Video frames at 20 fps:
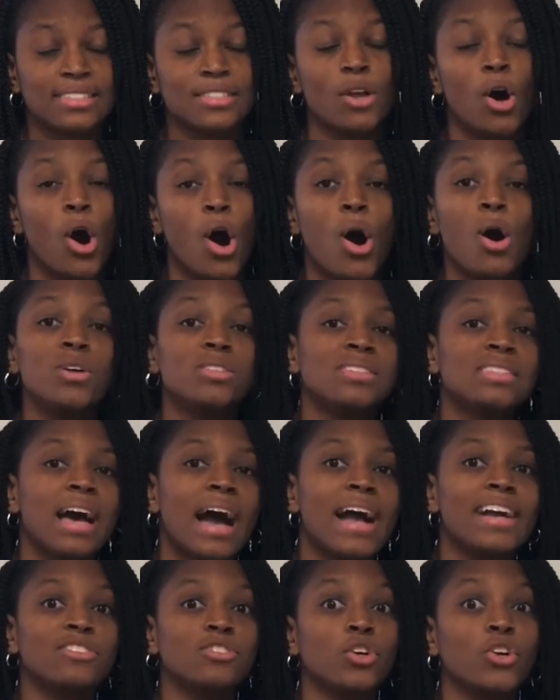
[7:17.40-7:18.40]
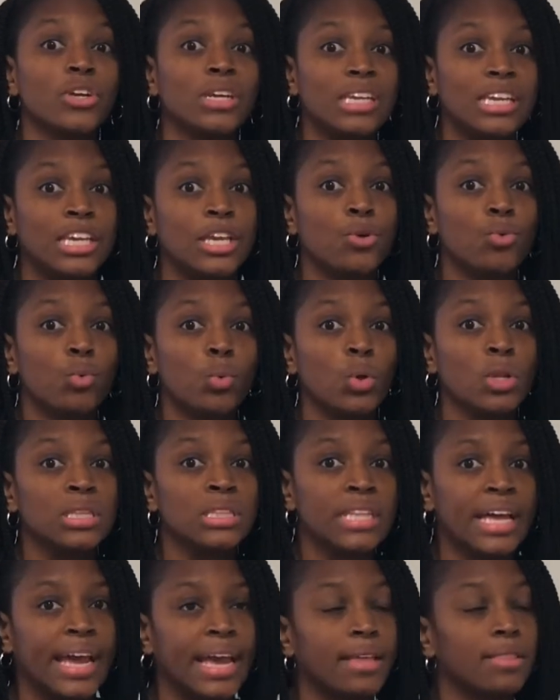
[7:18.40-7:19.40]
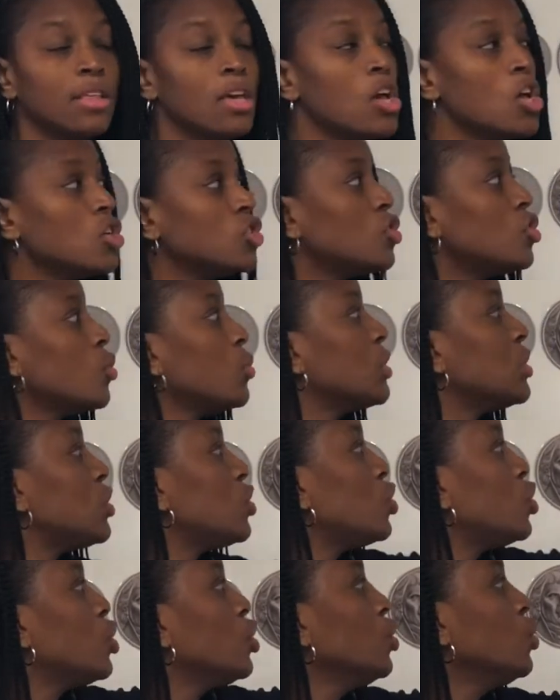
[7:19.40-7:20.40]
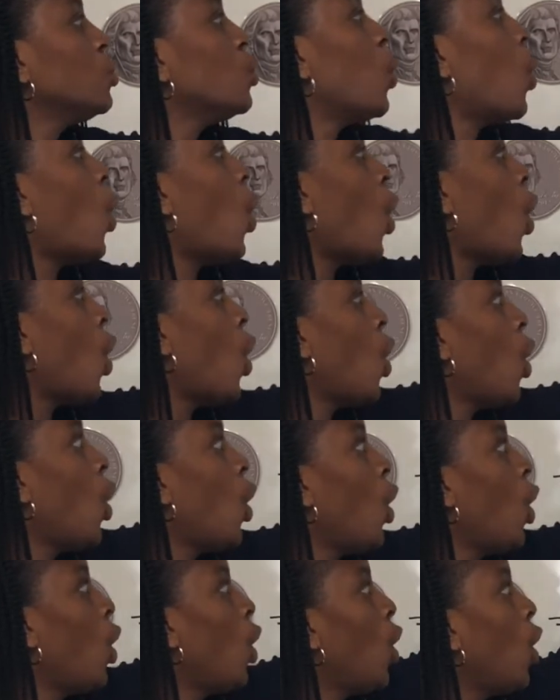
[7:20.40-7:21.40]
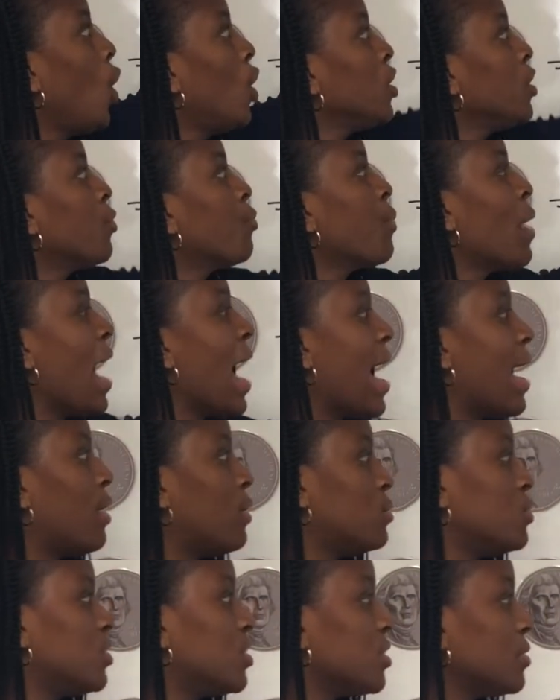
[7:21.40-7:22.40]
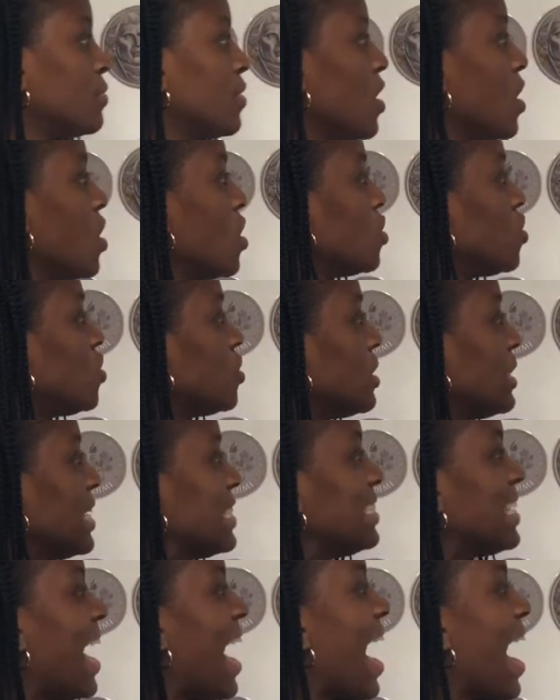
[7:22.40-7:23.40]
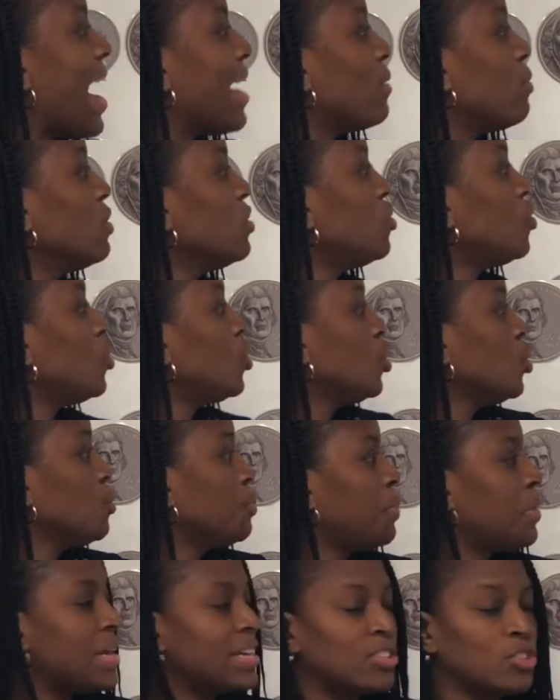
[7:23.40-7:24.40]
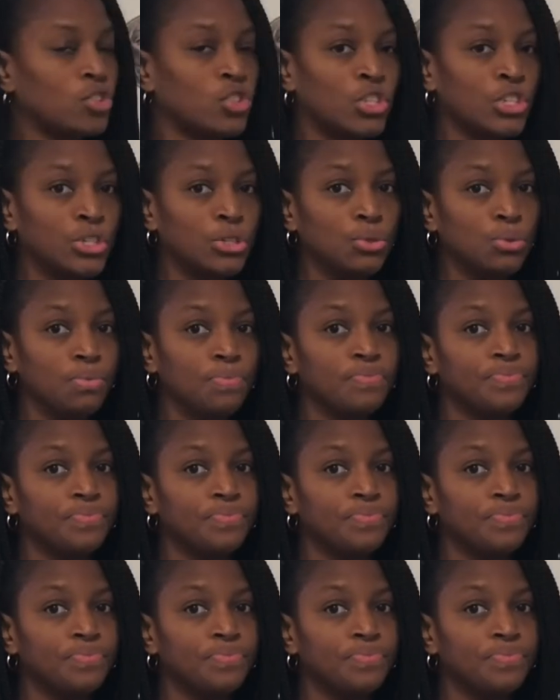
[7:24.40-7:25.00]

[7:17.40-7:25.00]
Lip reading: and all sides are equal length. So it's 2 all around. So let's add. What's 2 plus 2?